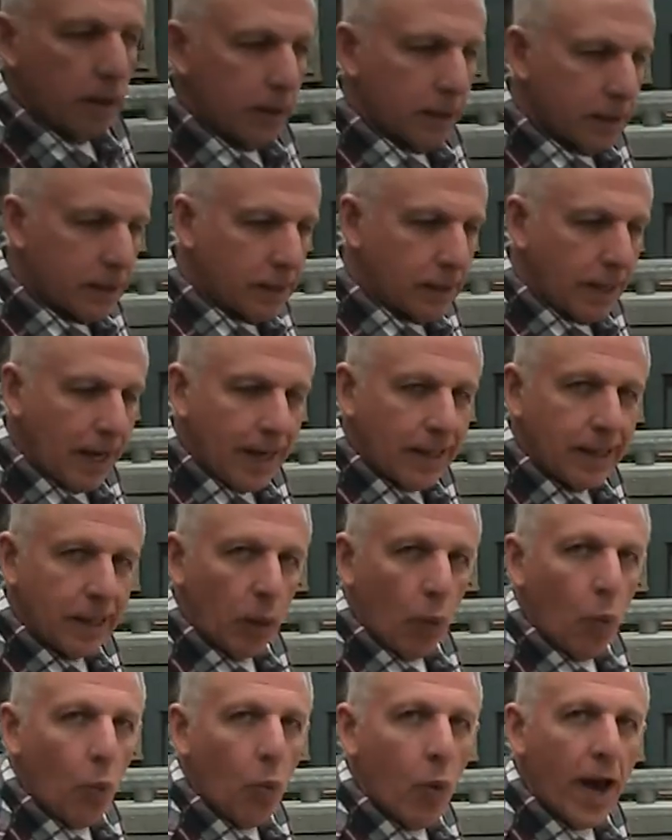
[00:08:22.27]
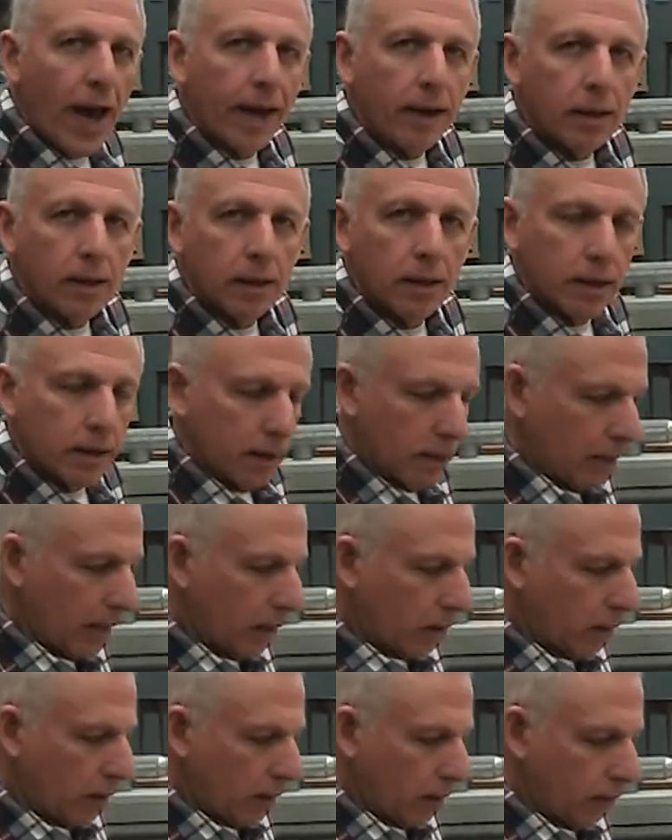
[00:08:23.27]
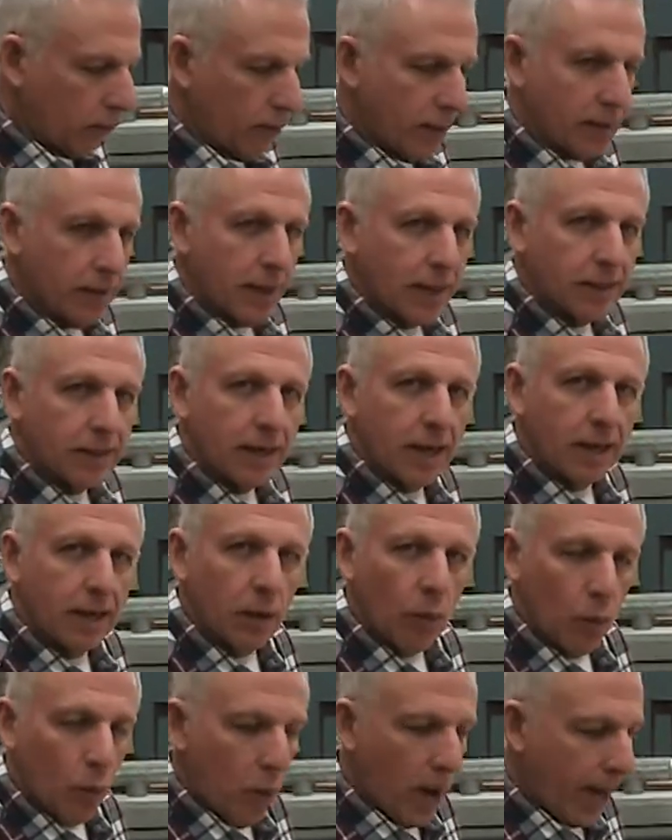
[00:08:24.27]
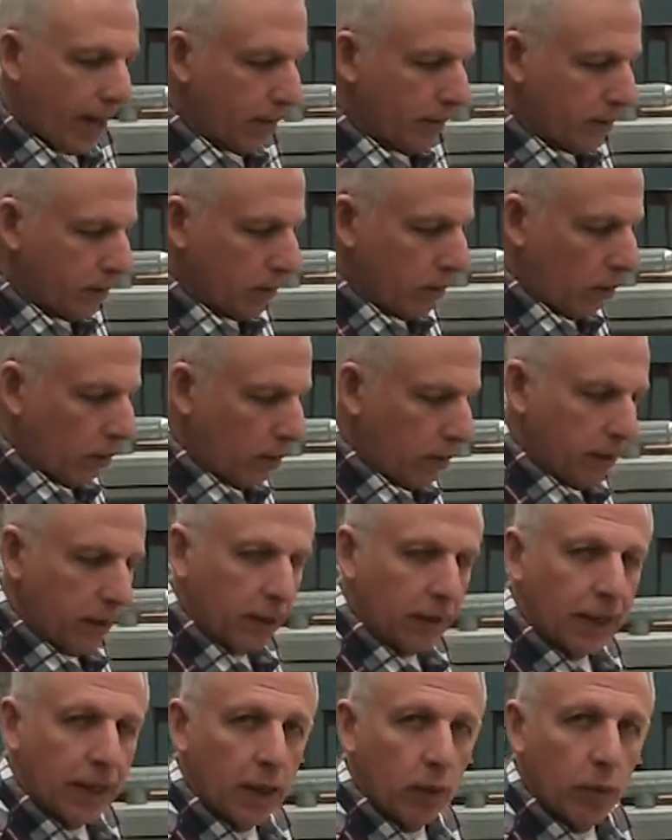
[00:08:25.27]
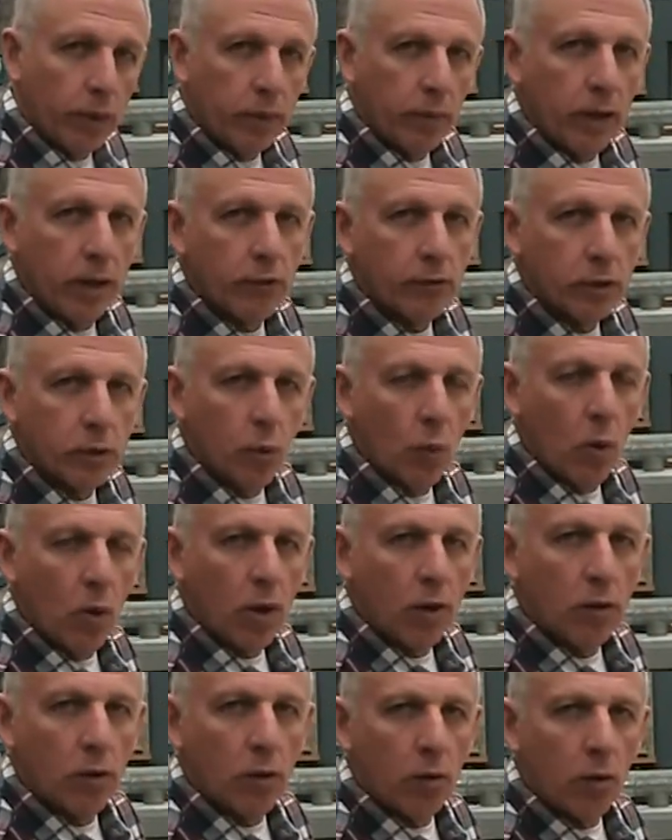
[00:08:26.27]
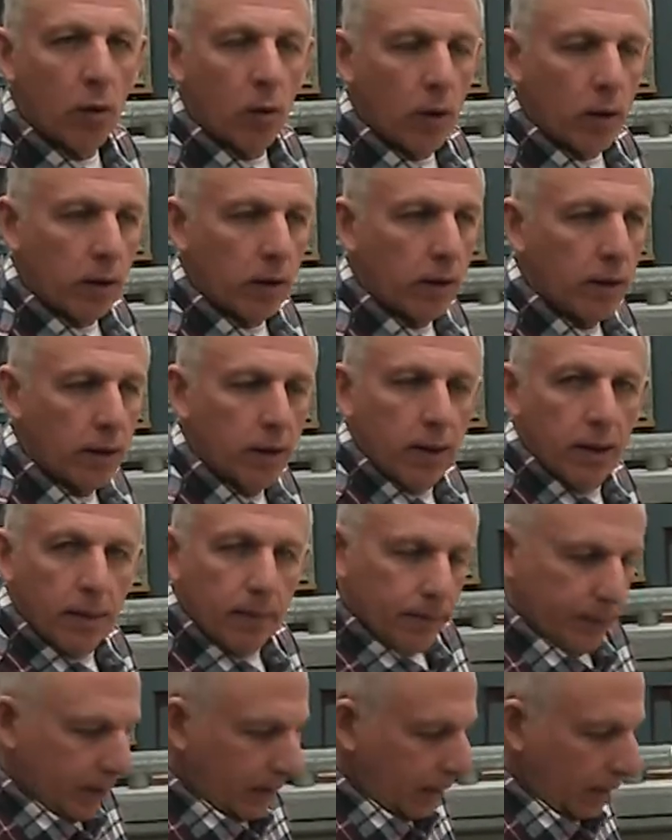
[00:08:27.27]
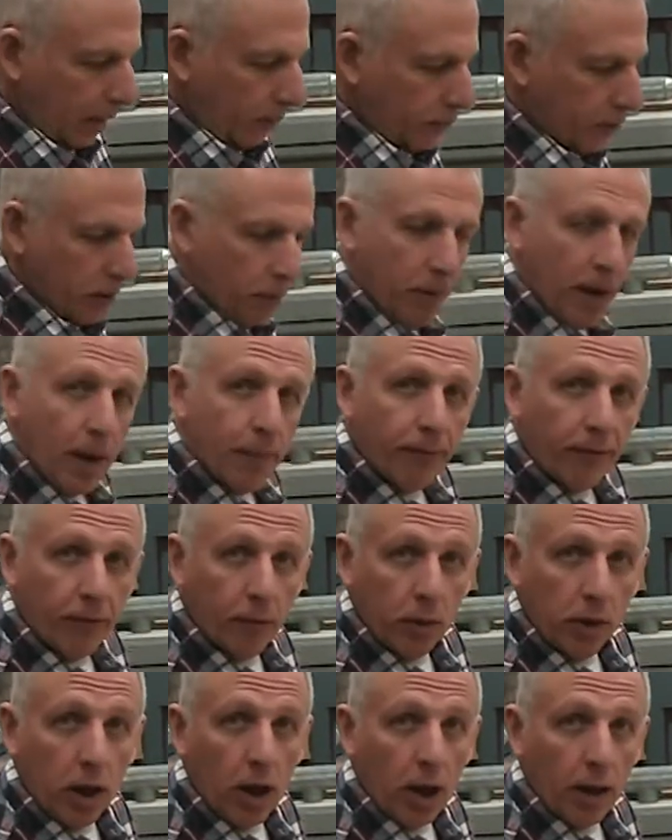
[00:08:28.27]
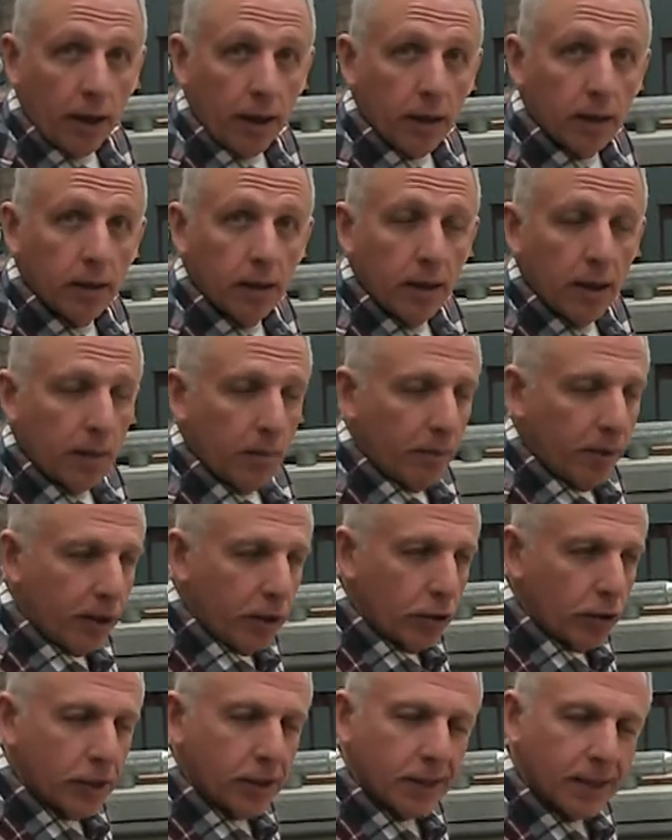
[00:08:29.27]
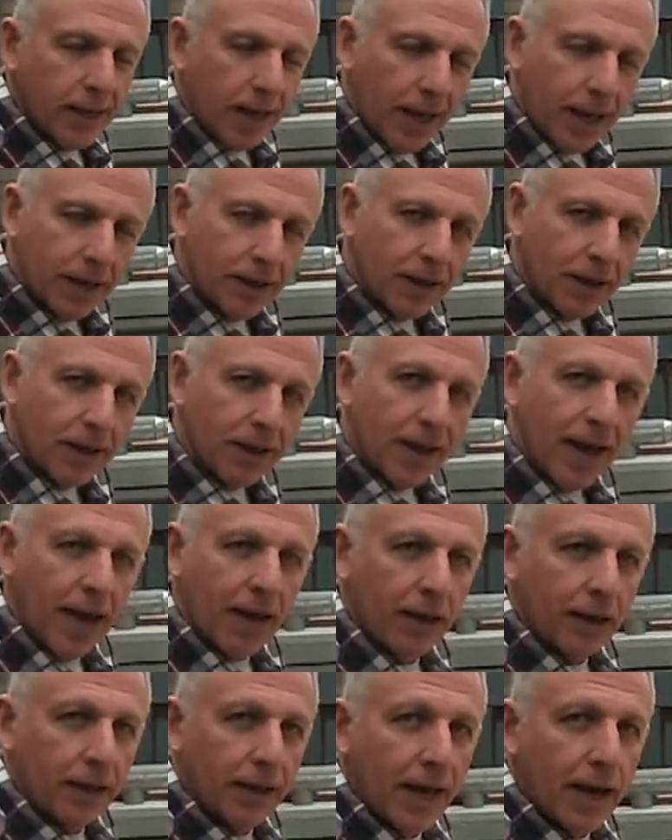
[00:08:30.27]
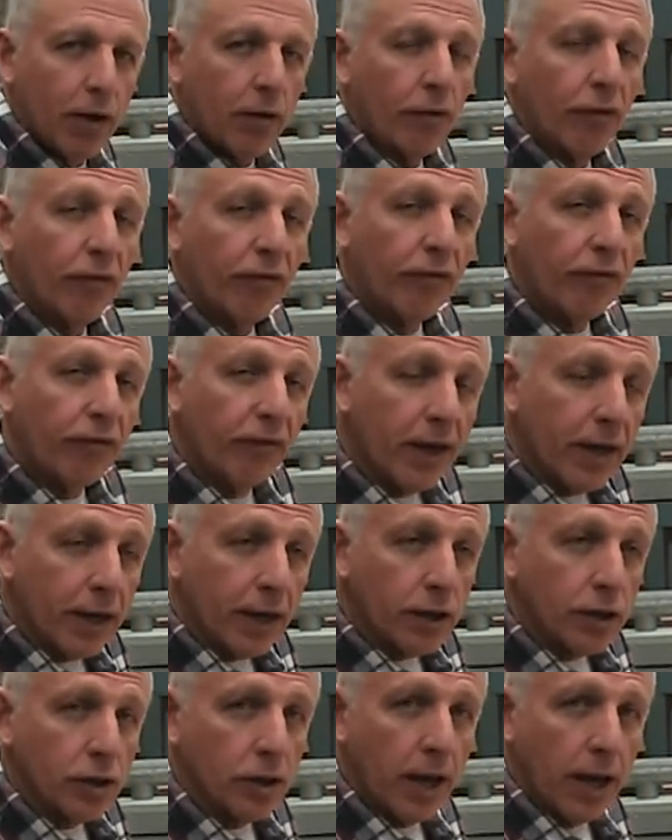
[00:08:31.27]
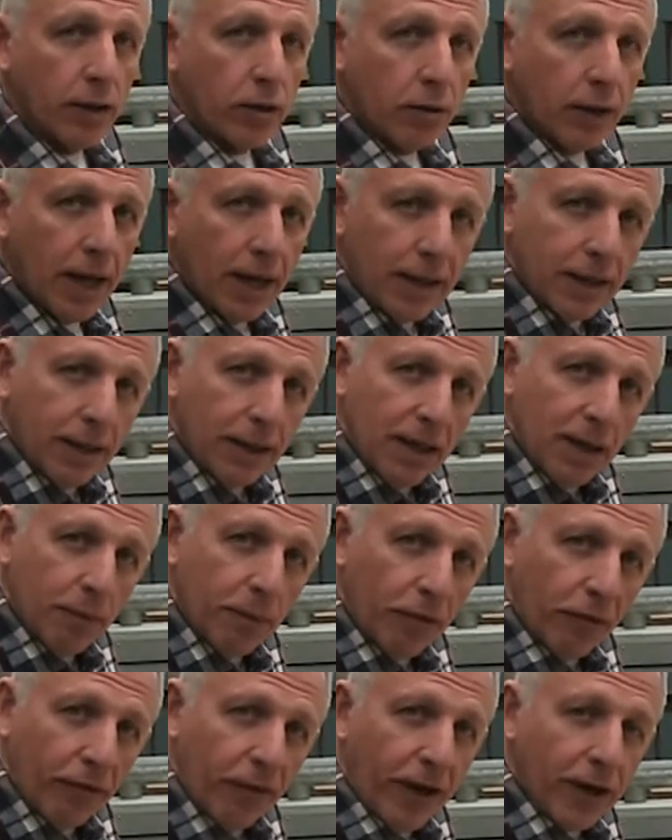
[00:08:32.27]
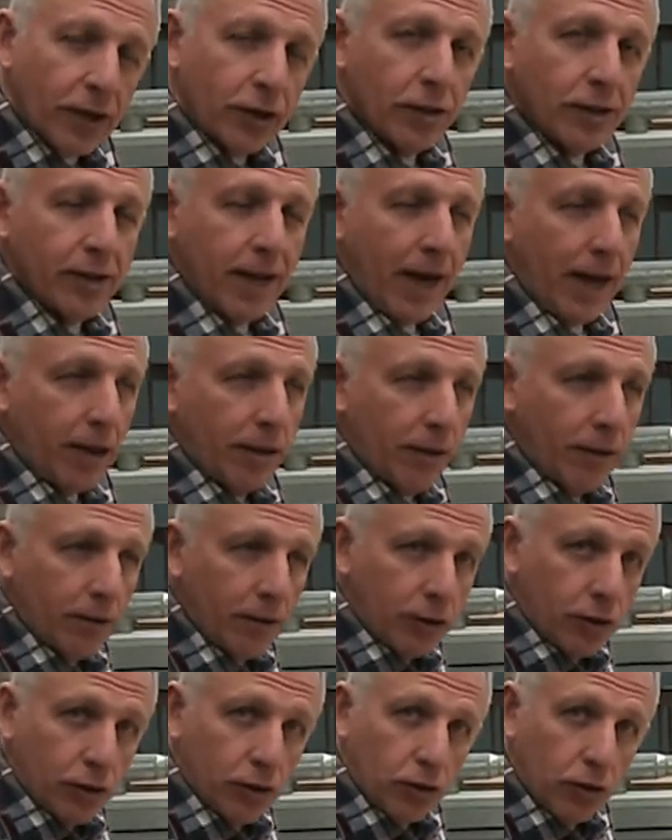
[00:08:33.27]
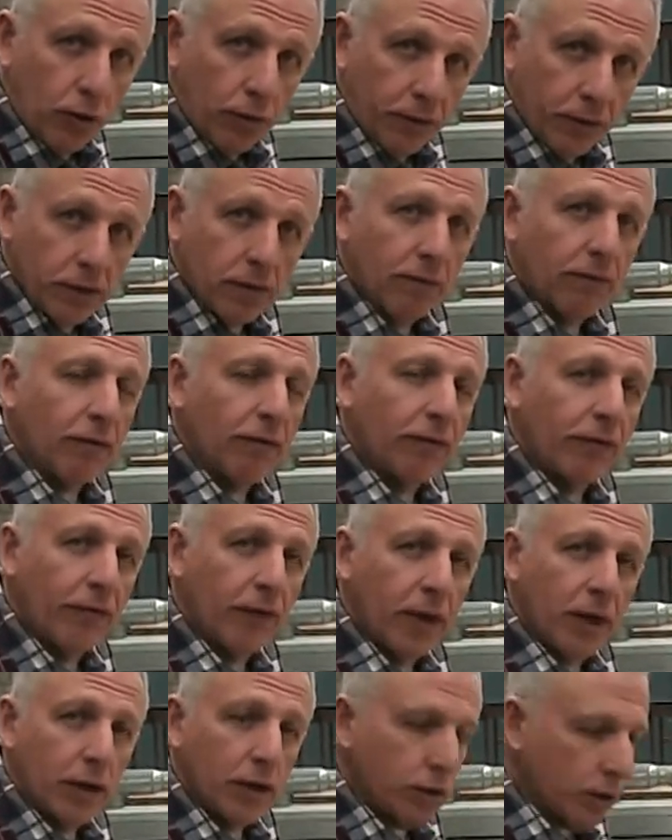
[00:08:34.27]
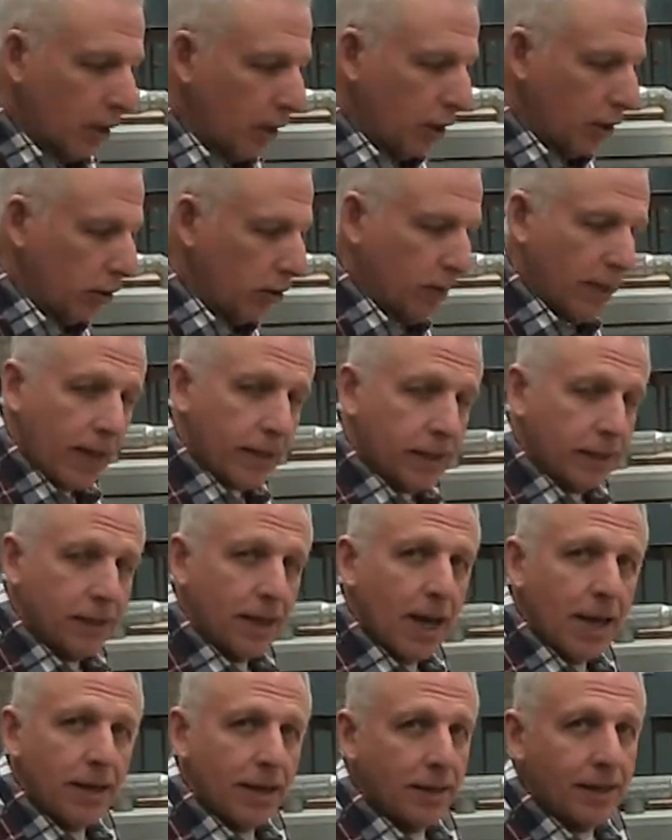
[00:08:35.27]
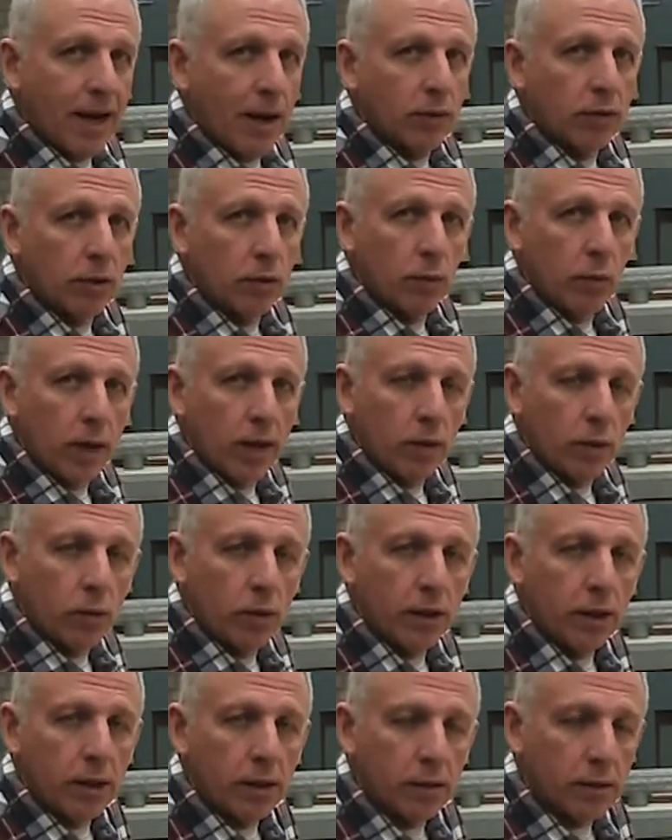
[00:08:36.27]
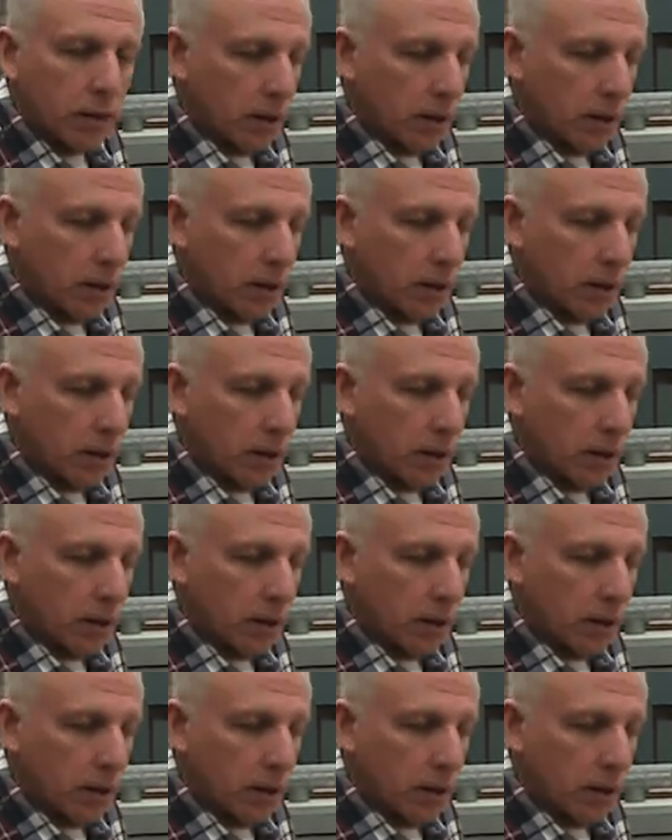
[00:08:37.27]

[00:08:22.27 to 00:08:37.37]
sand it wet. Now, the reason they sand it wet is the liquid, whether it's water or oil, keeps the paper from clogging, but you're sanding that layer of finish and you're getting the imperfections out of the surface of the finish. You're not sanding down to where the wood is.